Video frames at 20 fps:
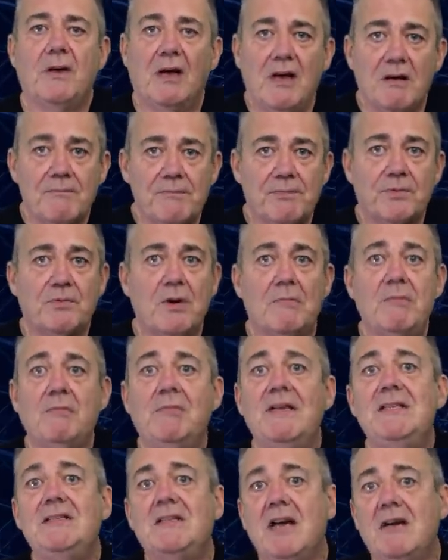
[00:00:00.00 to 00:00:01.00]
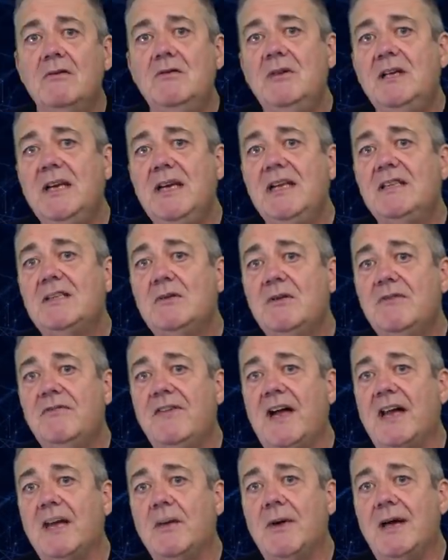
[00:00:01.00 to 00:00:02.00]
I probably don't need to
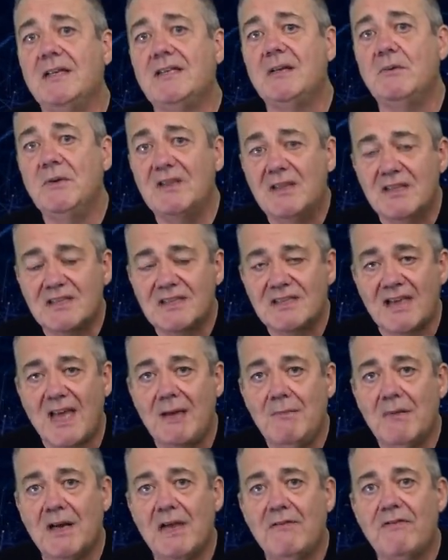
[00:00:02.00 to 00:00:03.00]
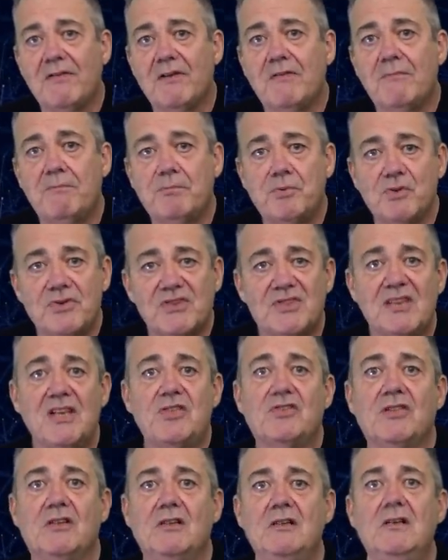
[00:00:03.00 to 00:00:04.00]
evaluate it with the same level of
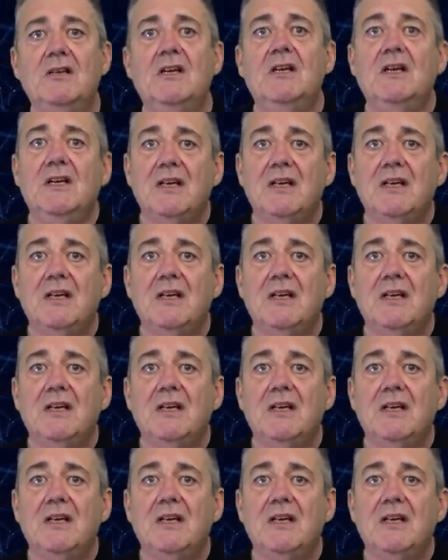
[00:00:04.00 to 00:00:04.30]
precision